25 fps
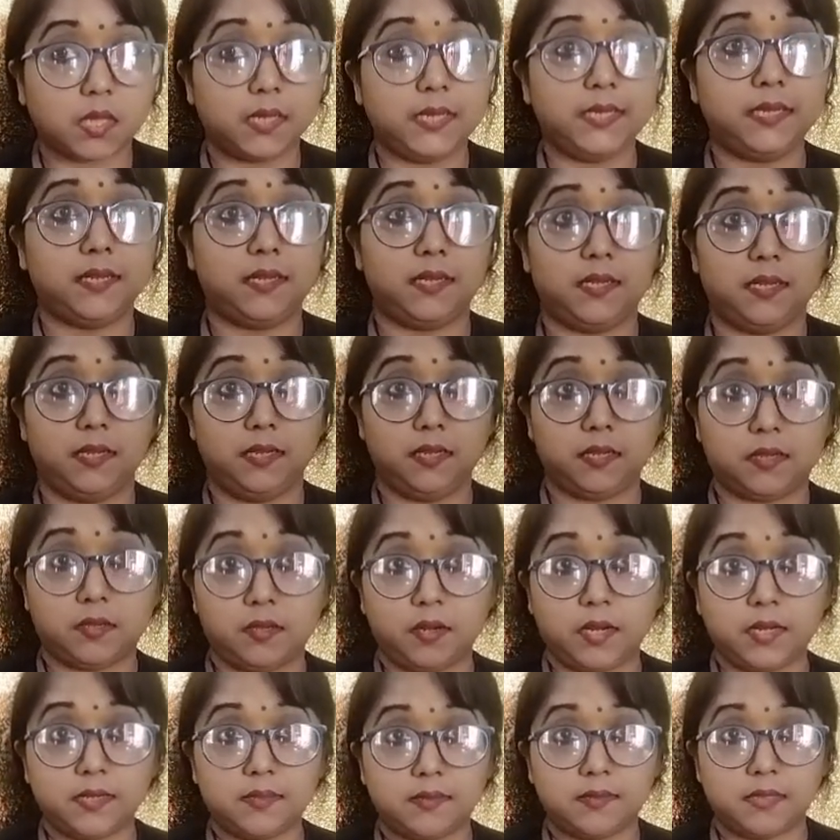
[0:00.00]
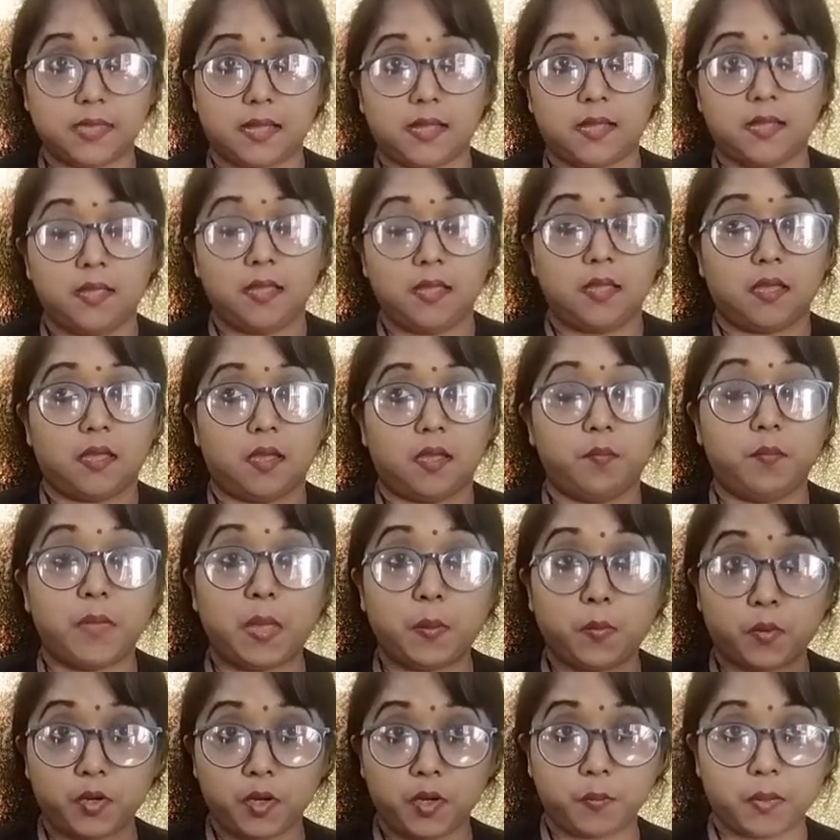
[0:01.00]
it increase the
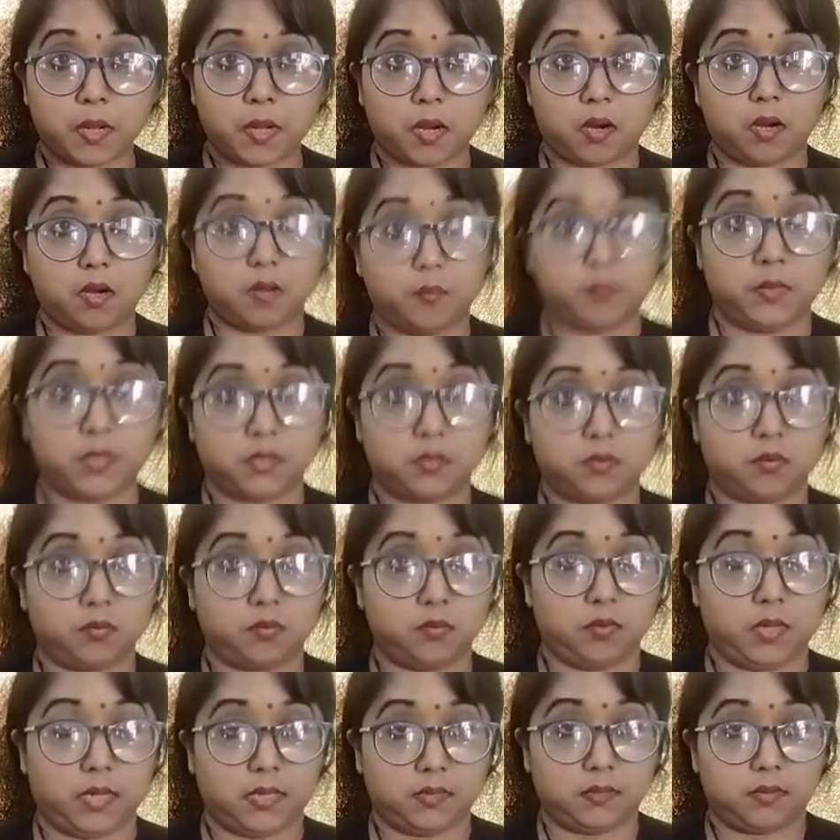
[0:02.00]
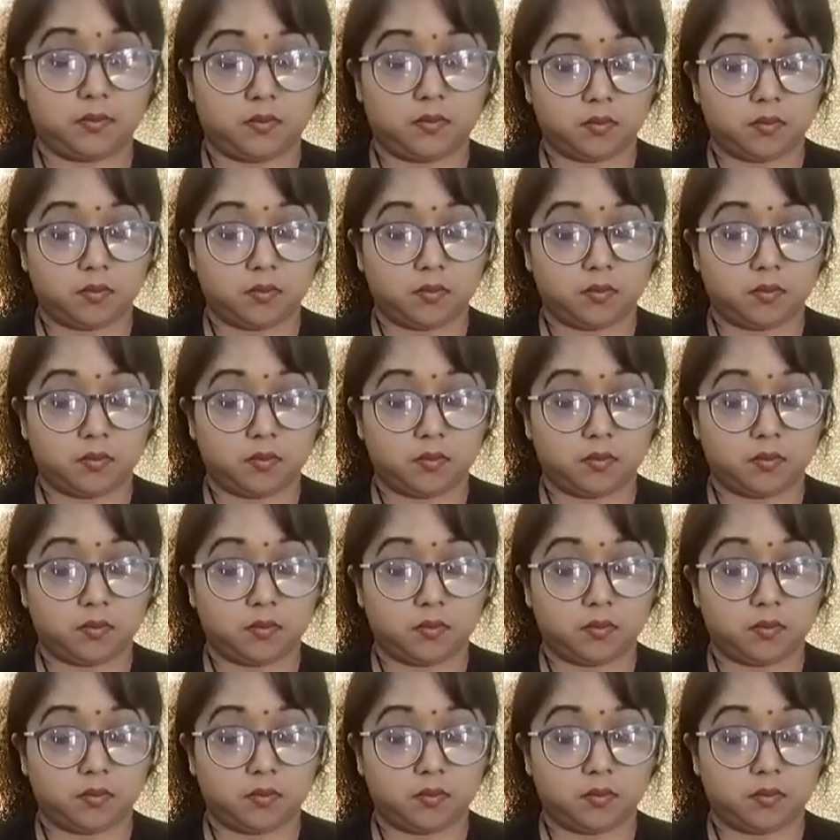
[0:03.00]
memory power of the students.